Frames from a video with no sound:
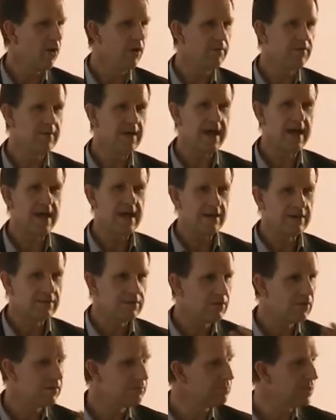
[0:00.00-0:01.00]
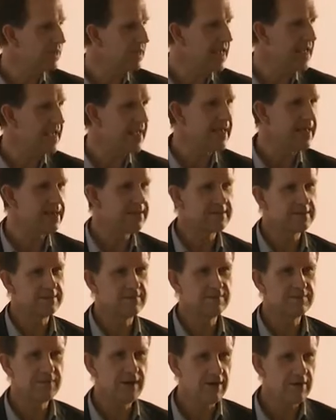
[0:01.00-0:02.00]
of plagues
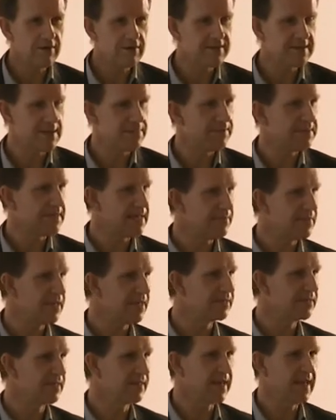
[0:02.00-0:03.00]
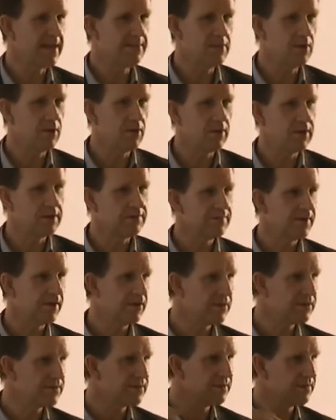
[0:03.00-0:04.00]
and virus epidemics that came along, and
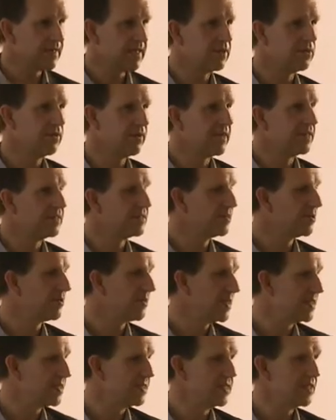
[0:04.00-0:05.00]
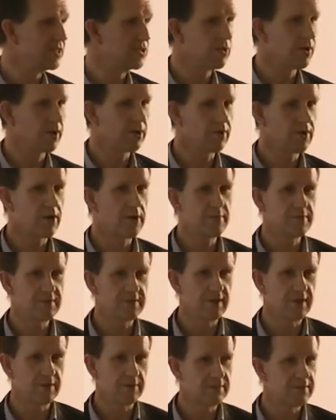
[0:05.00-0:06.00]
viruses then got integrated into our
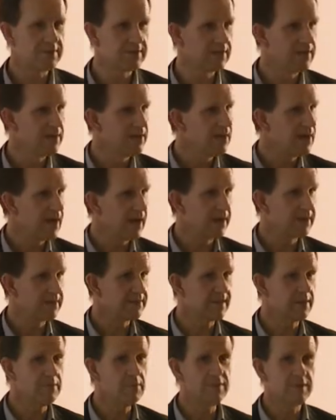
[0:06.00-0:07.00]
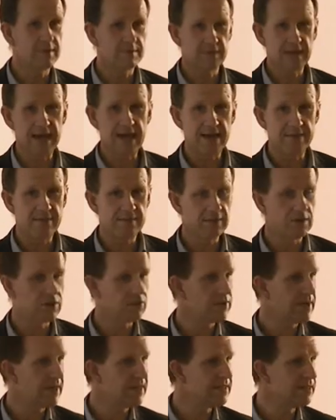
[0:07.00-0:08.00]
chromosomes, and some of them came and
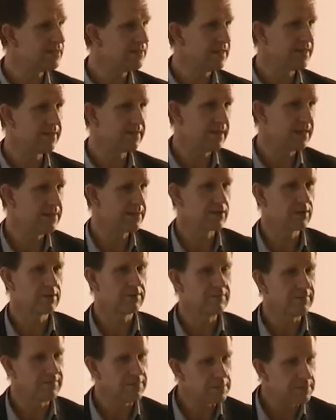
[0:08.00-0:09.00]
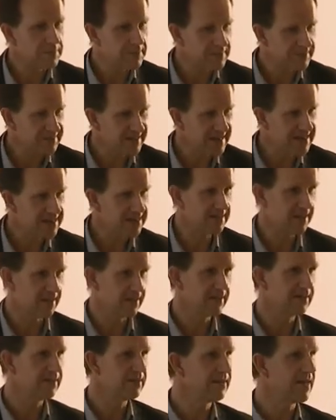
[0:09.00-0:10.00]
created things like the
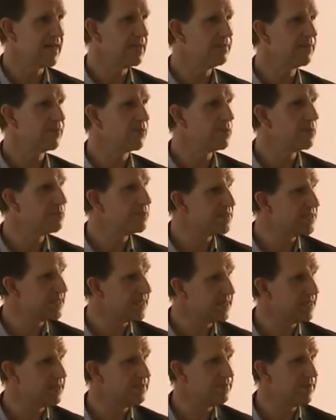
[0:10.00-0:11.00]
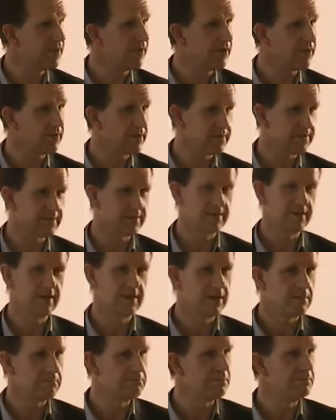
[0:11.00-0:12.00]
placenta came from a particular virus
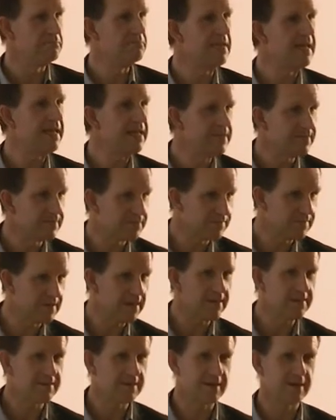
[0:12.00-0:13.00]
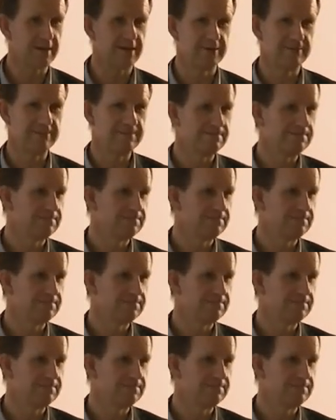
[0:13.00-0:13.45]
millions of years ago.